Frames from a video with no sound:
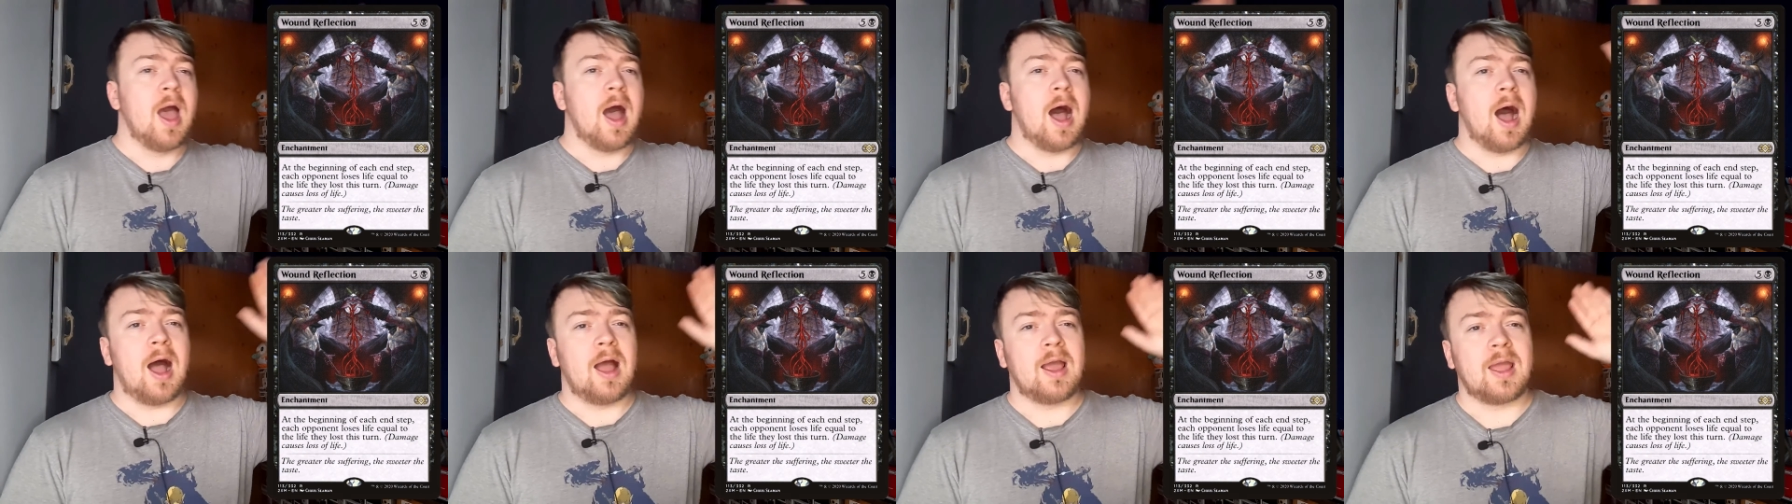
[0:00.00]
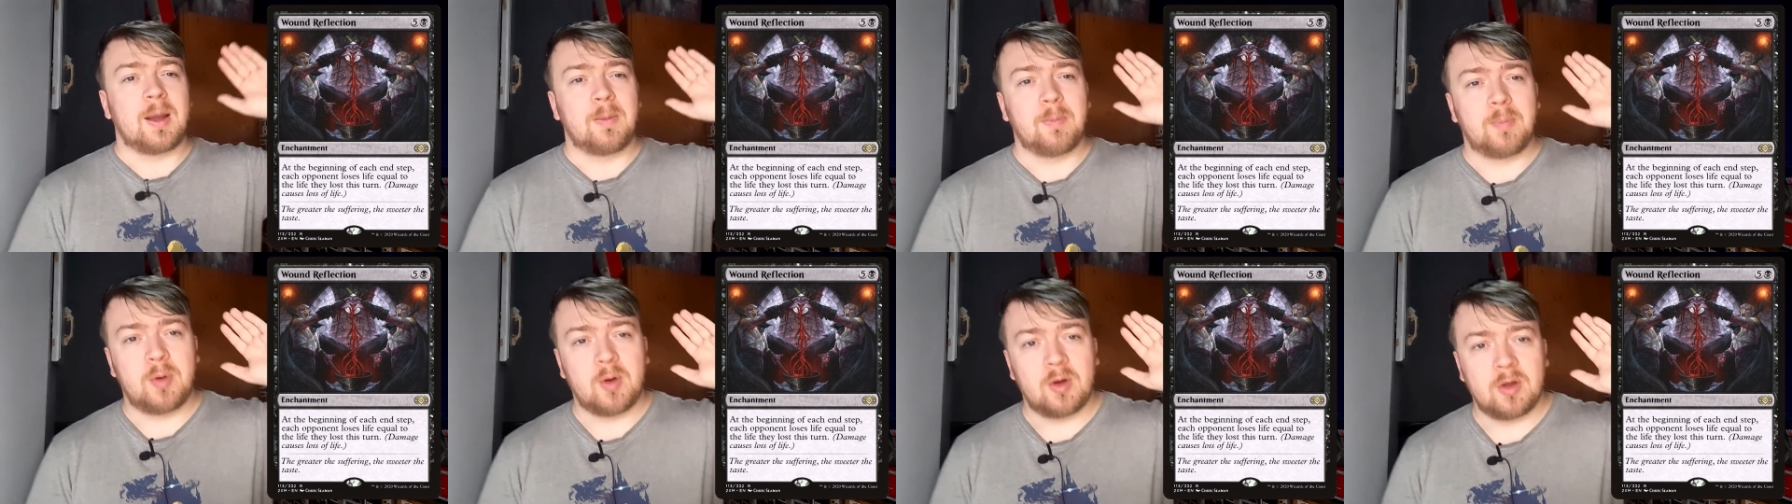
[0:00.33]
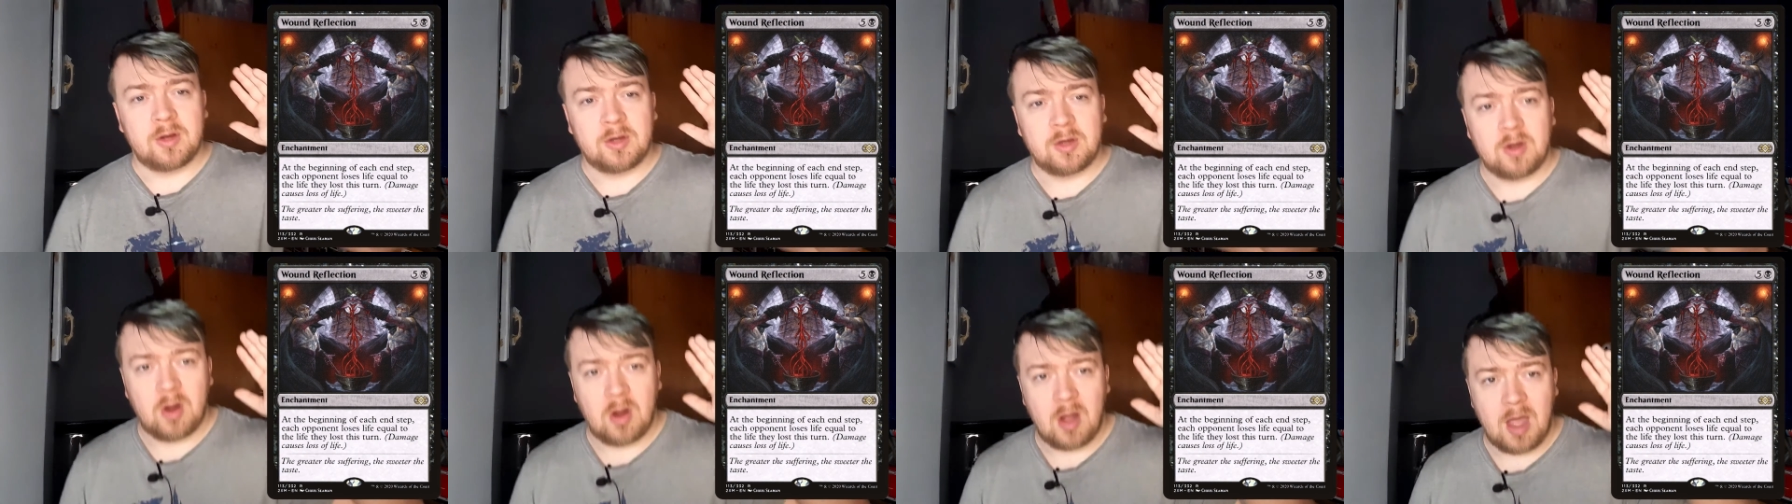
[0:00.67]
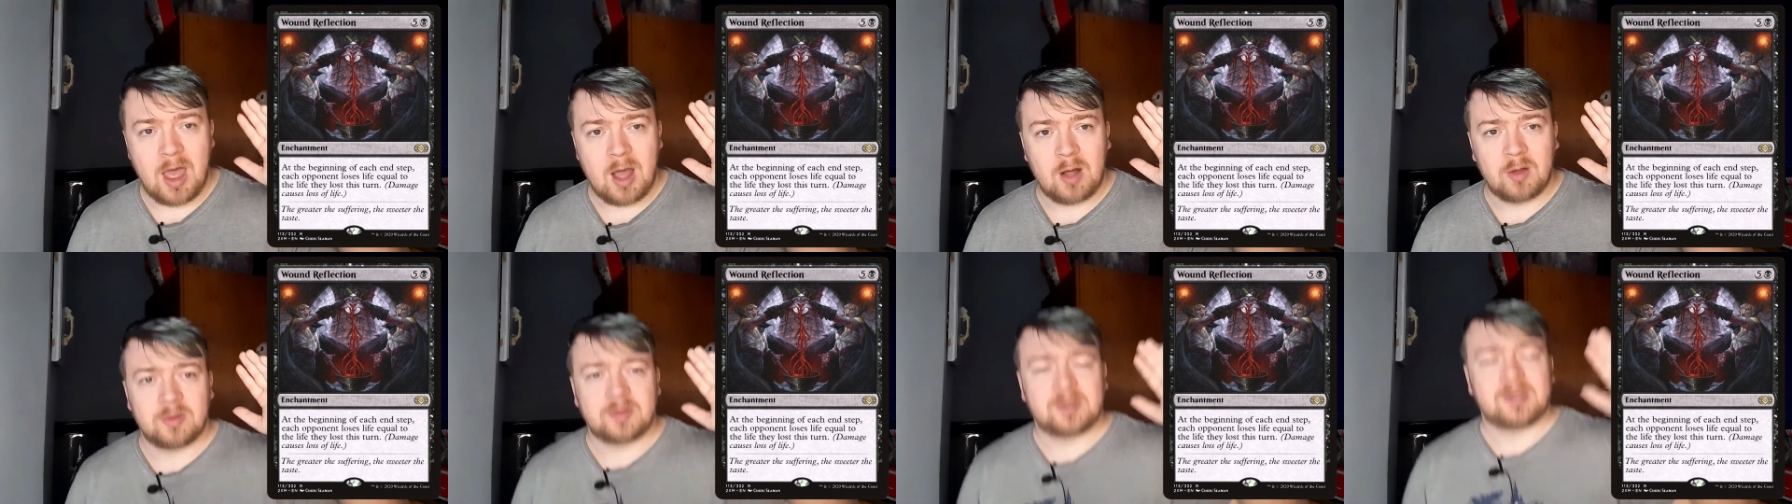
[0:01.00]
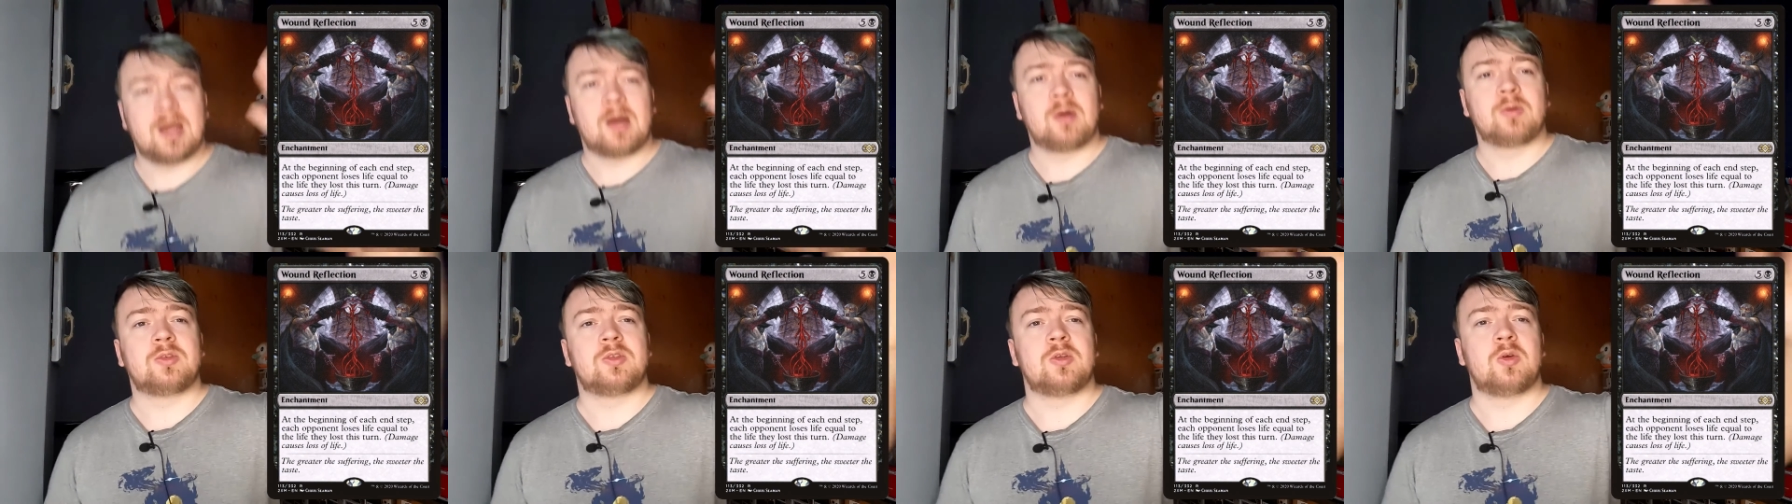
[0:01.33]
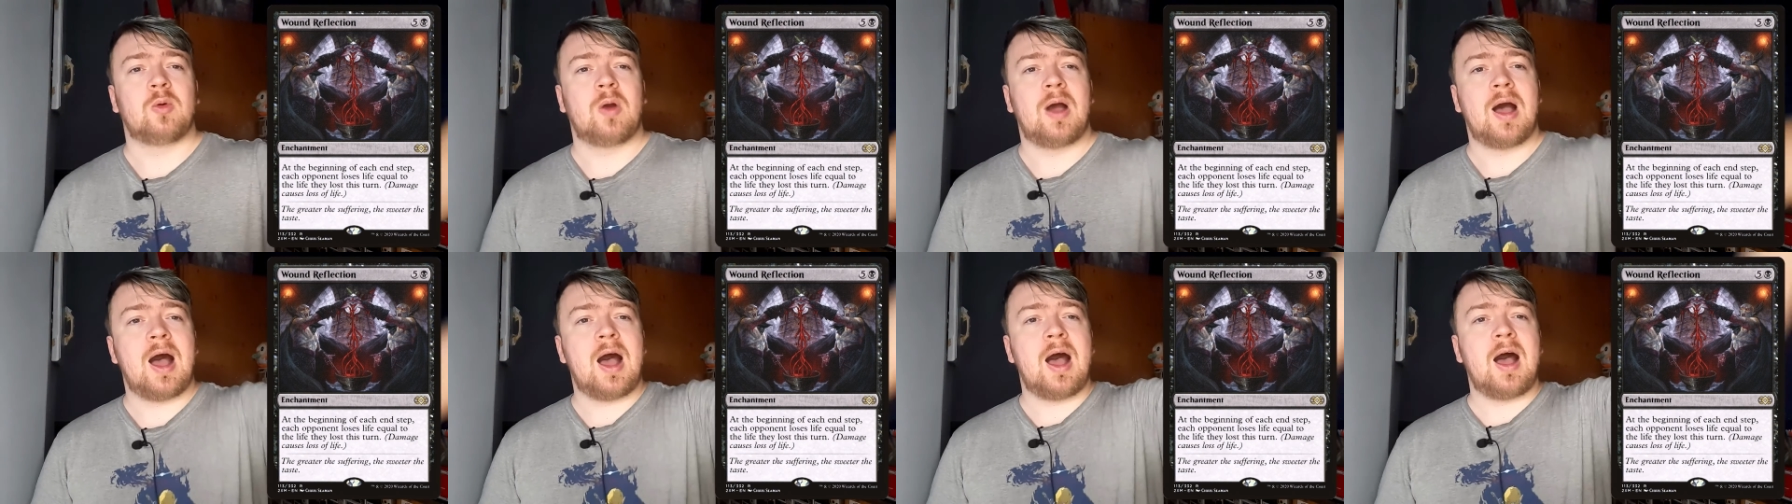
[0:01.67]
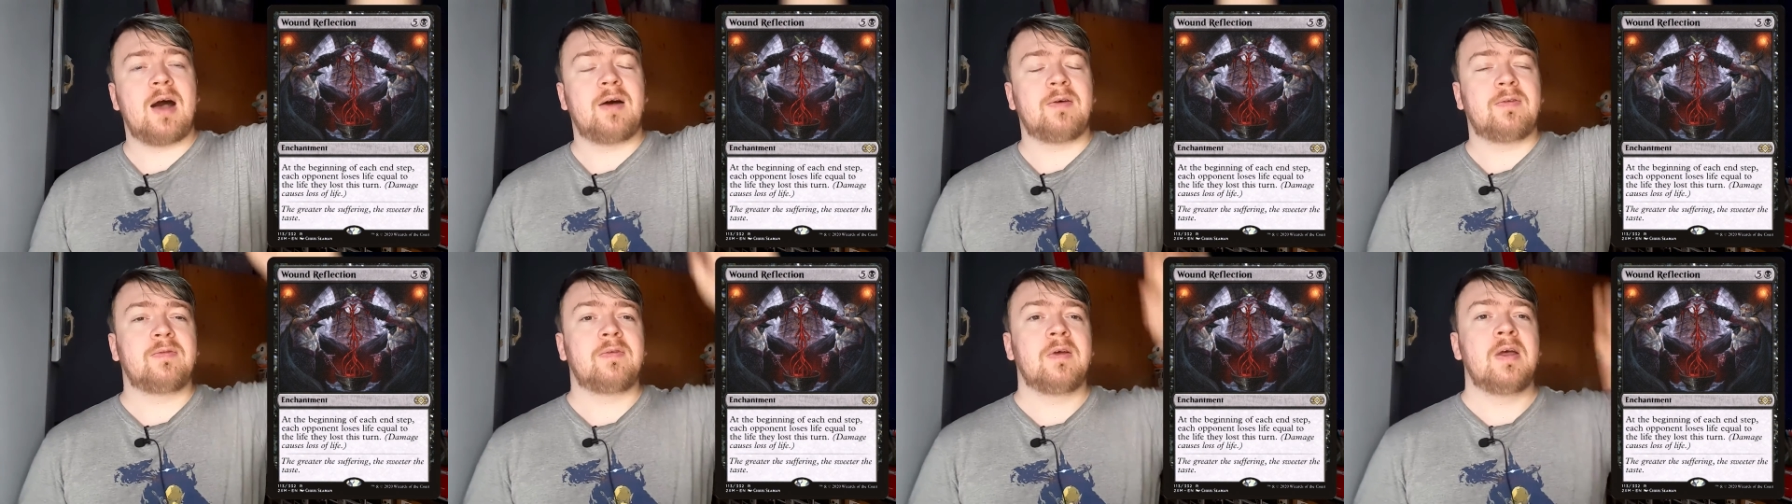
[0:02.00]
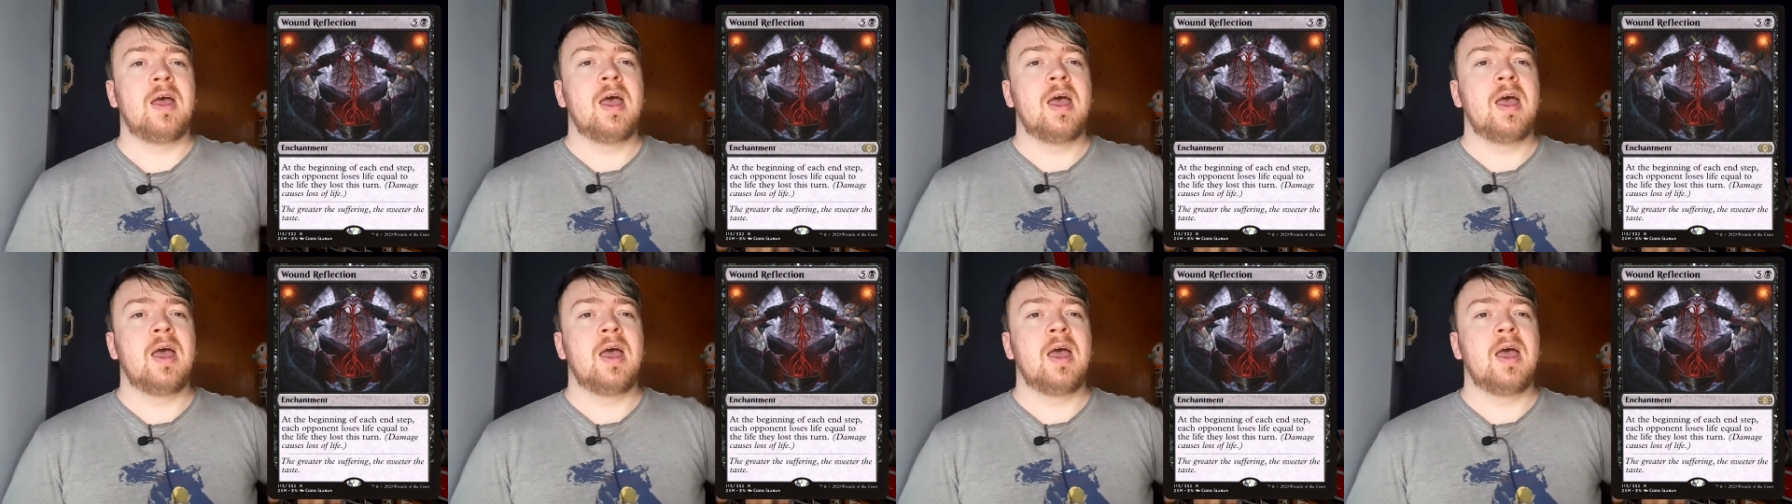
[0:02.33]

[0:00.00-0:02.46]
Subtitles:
I am putting your health down to half,